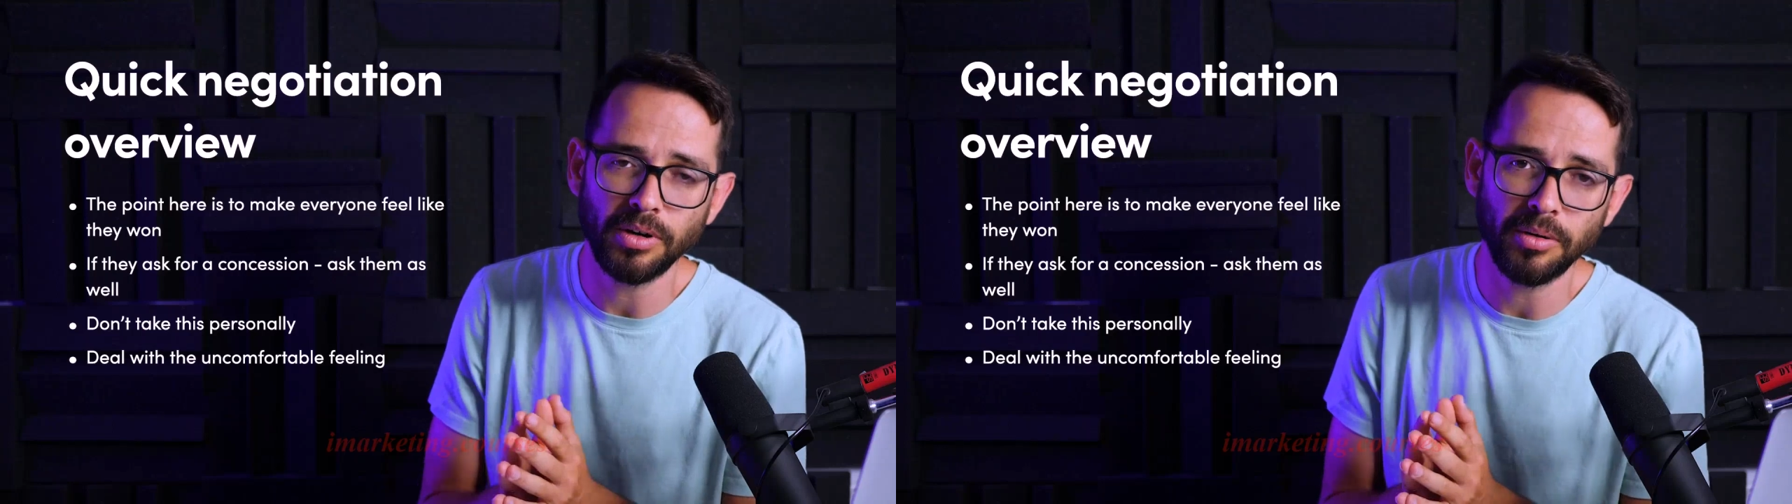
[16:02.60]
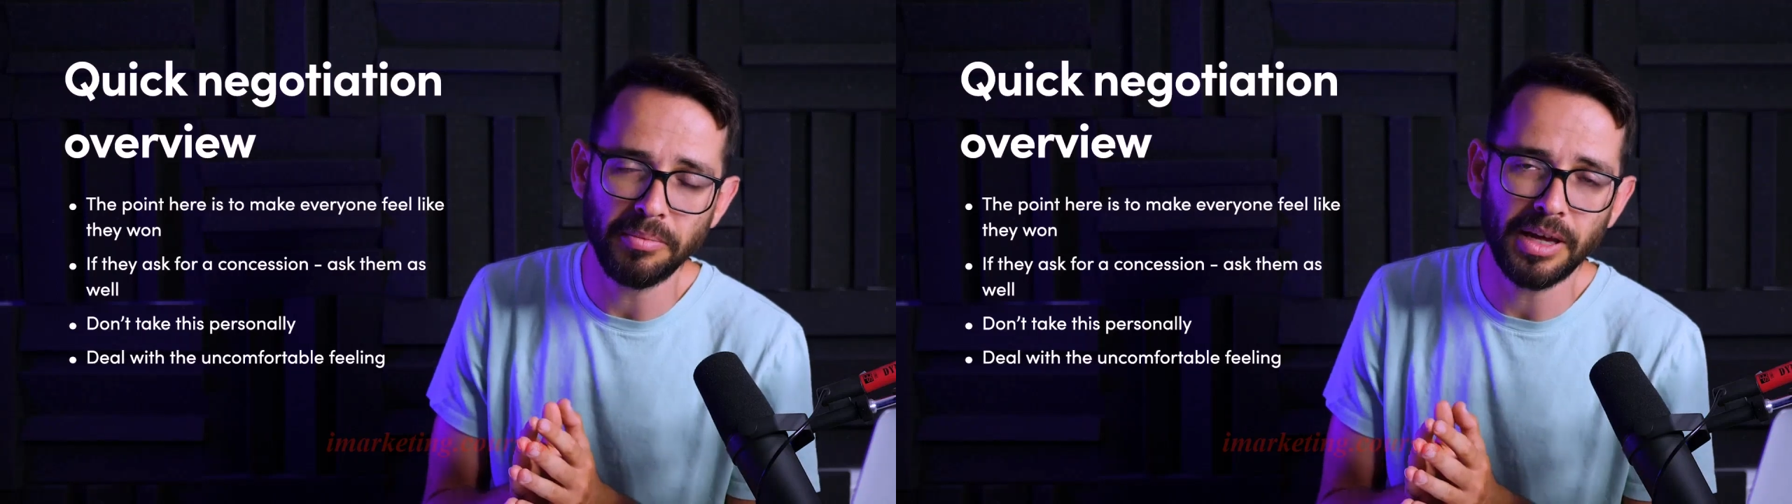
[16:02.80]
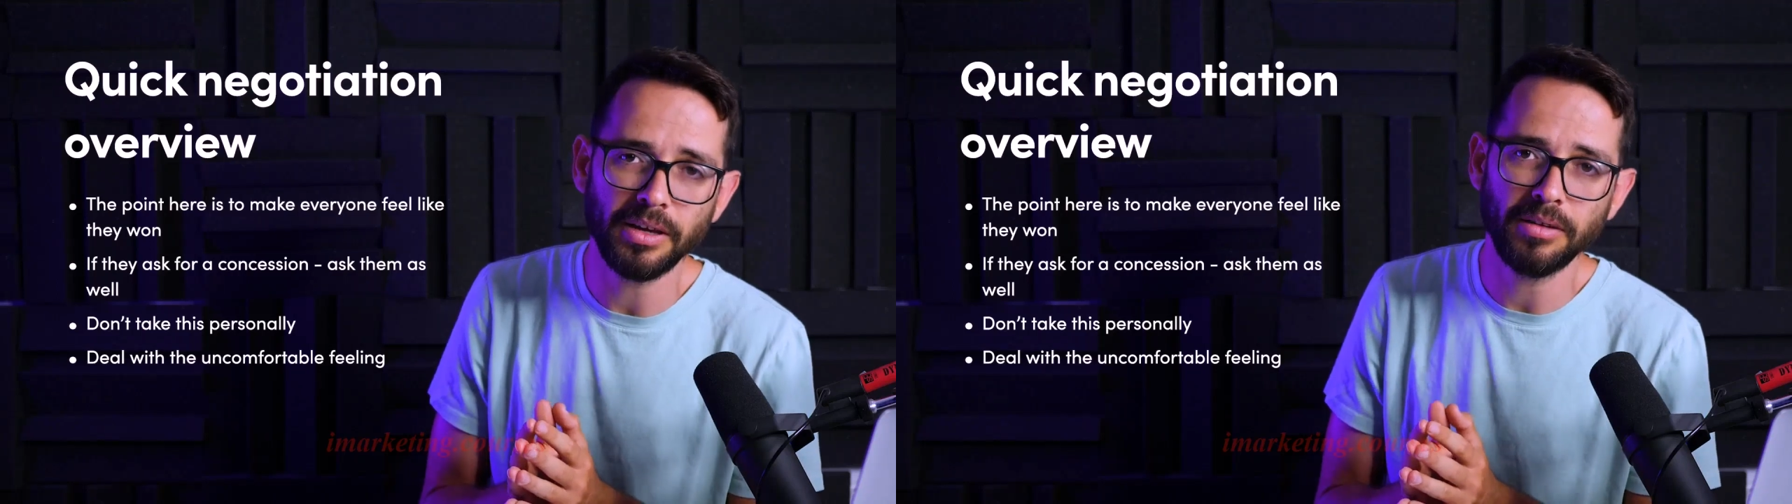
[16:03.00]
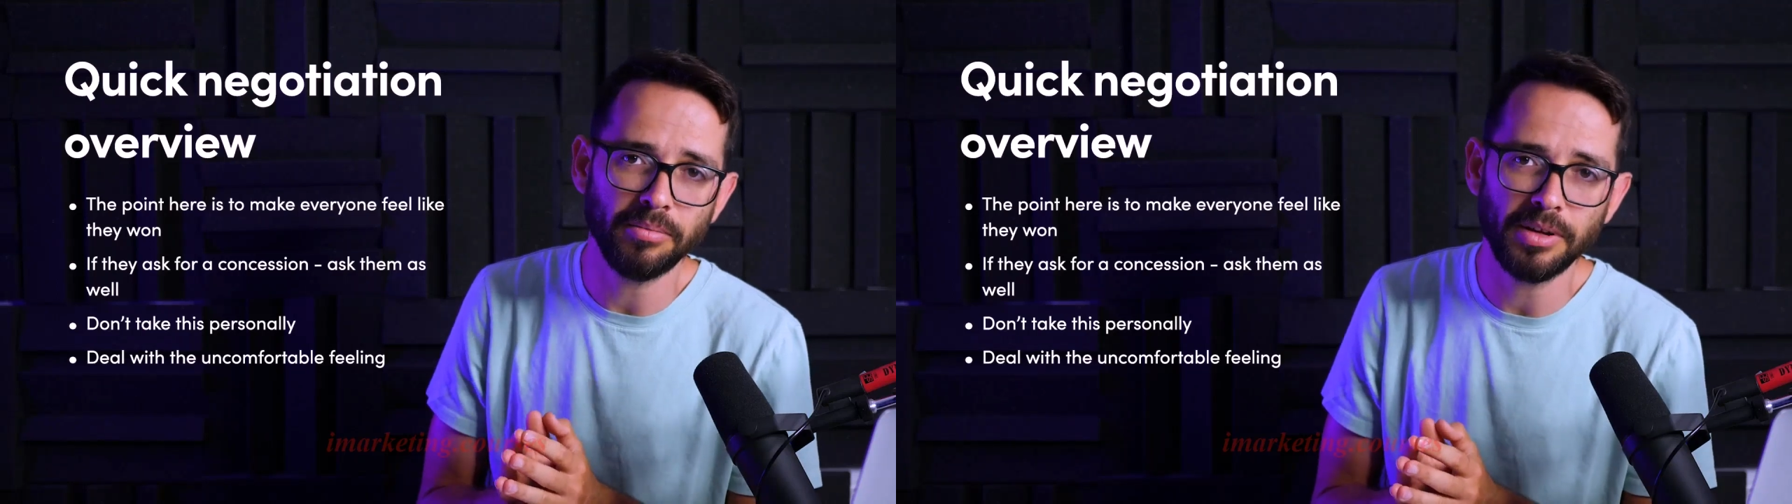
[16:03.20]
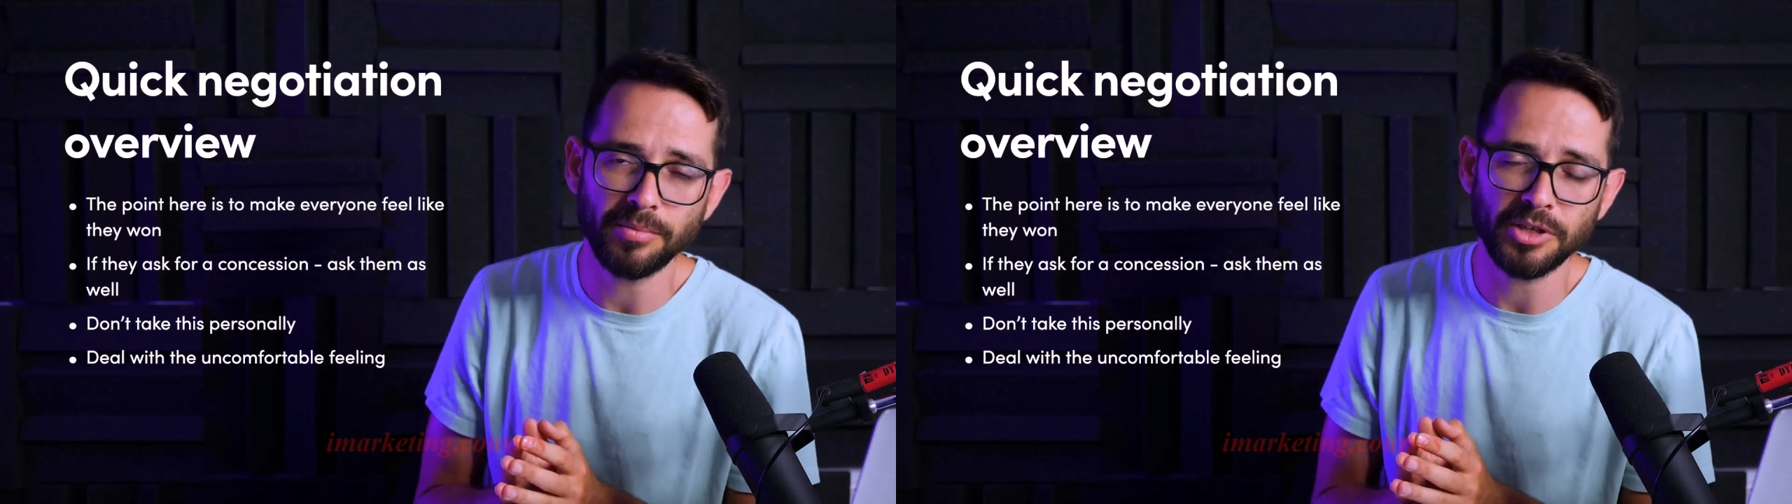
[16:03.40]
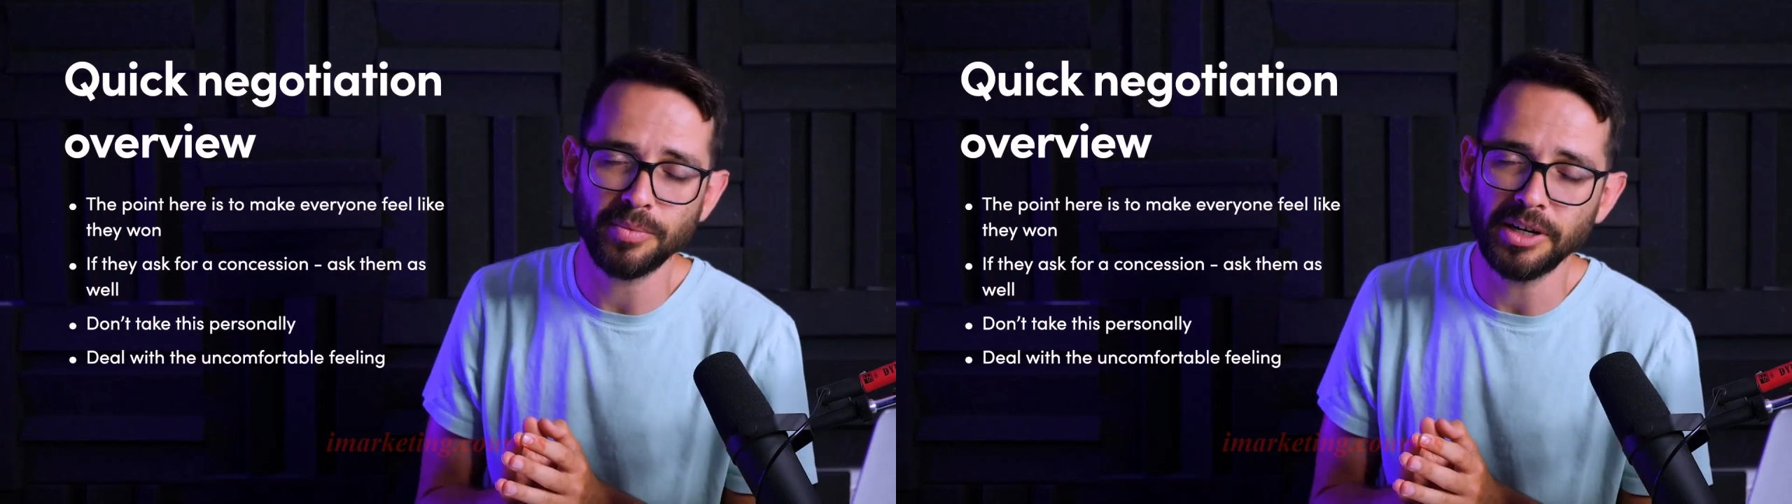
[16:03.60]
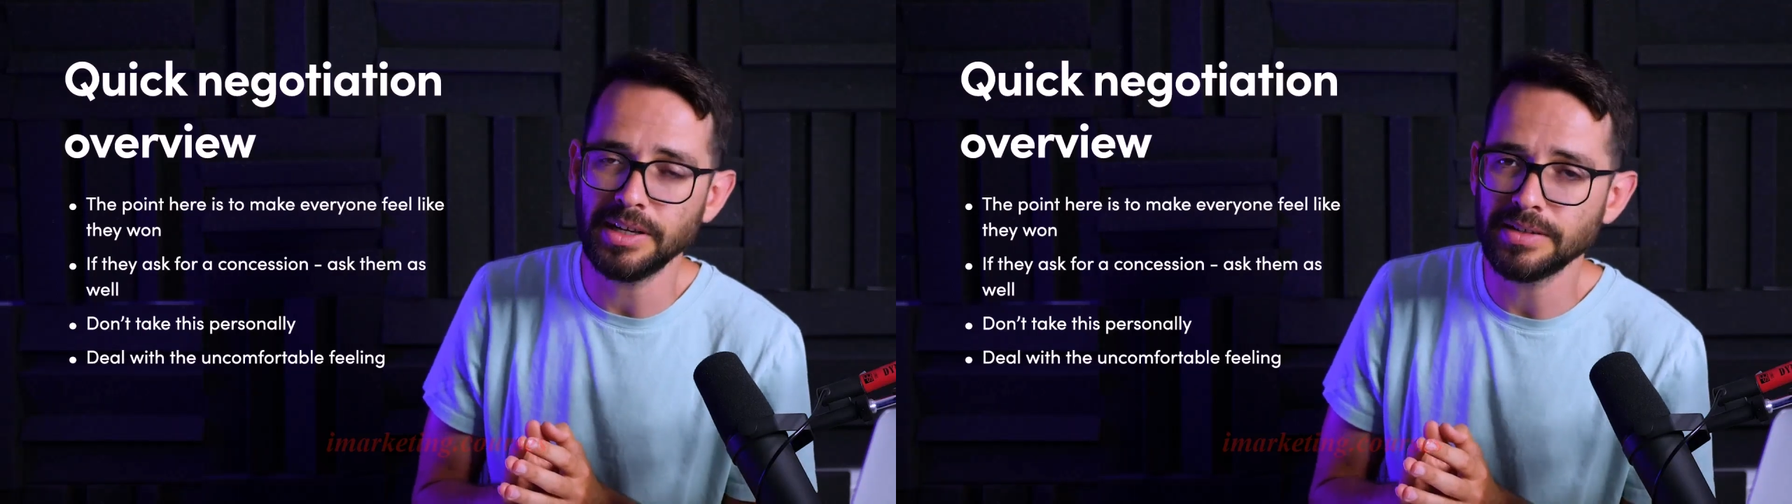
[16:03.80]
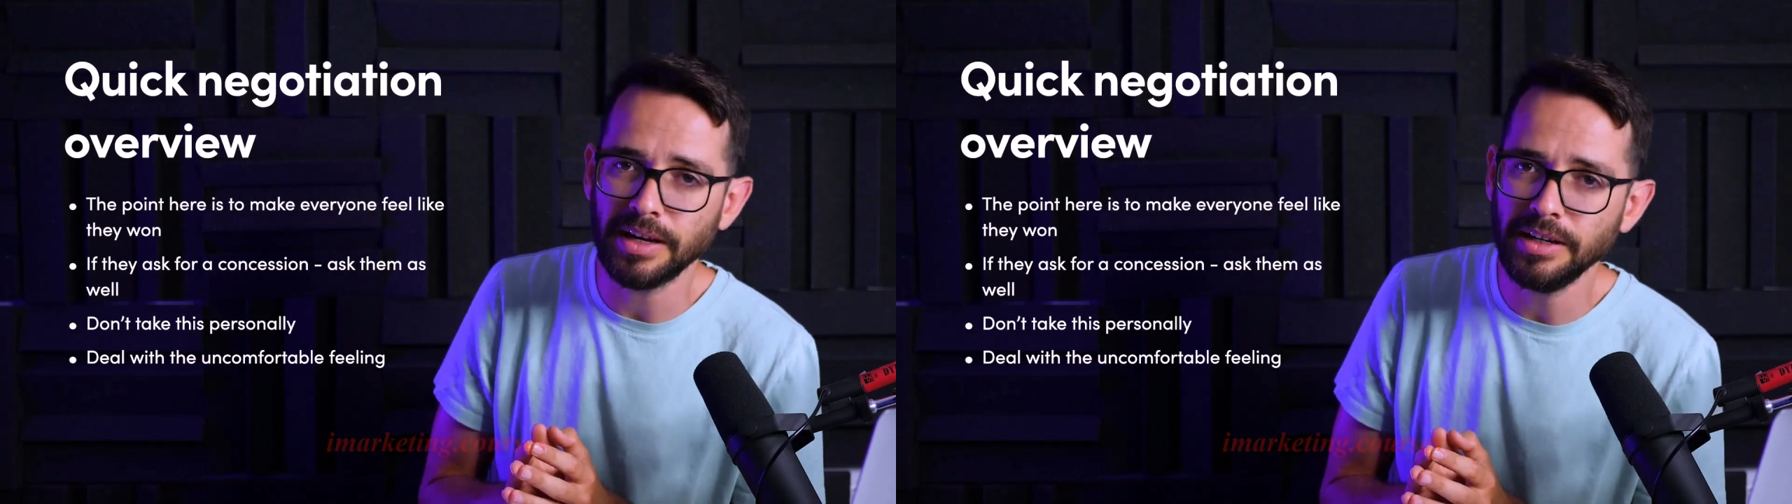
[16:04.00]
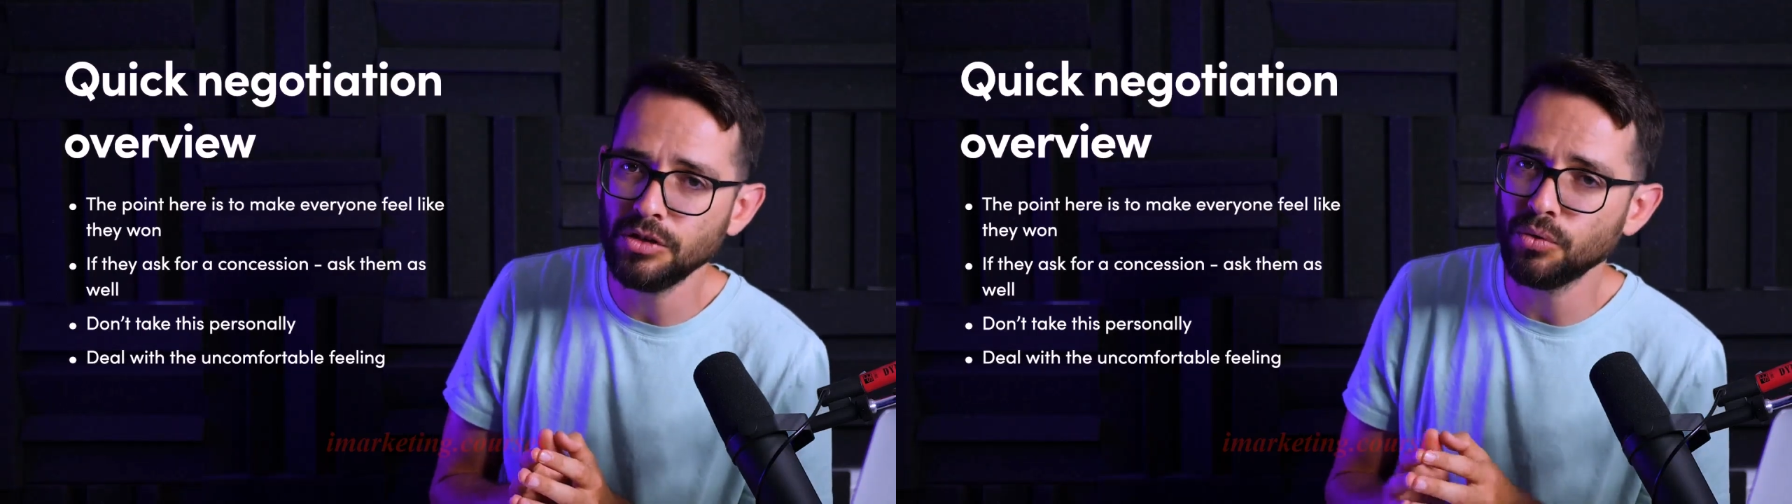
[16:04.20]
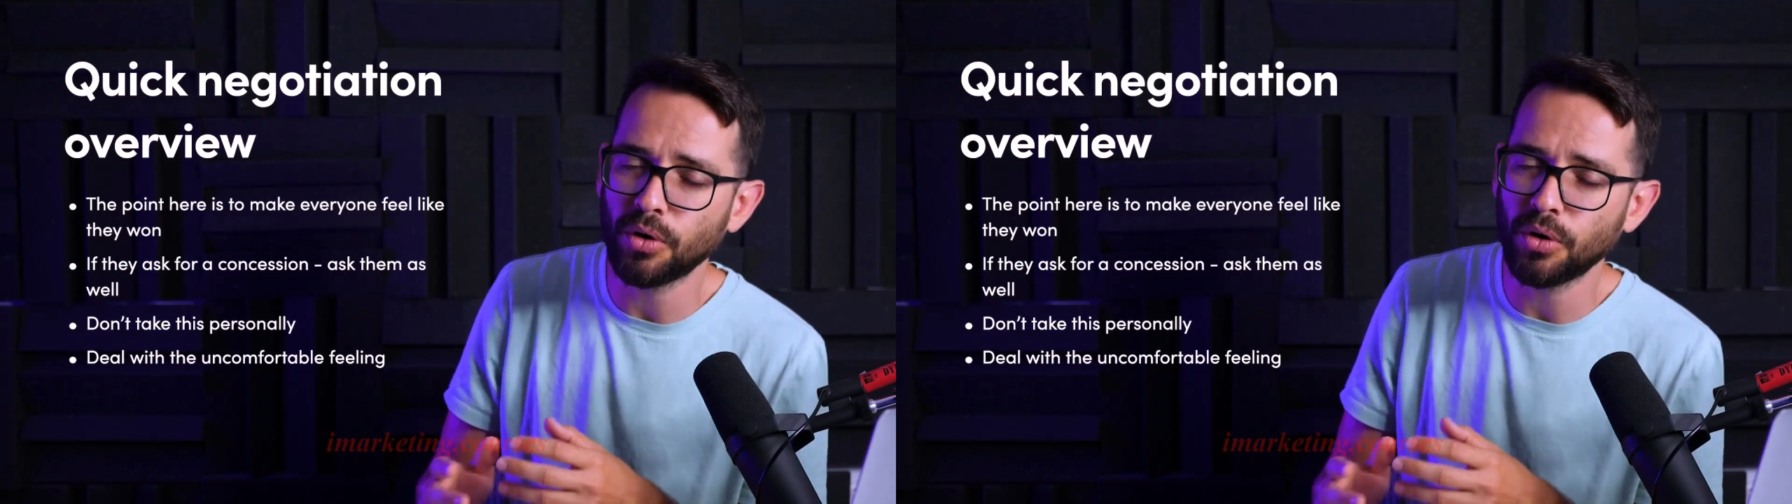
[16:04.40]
make as much money as I need to.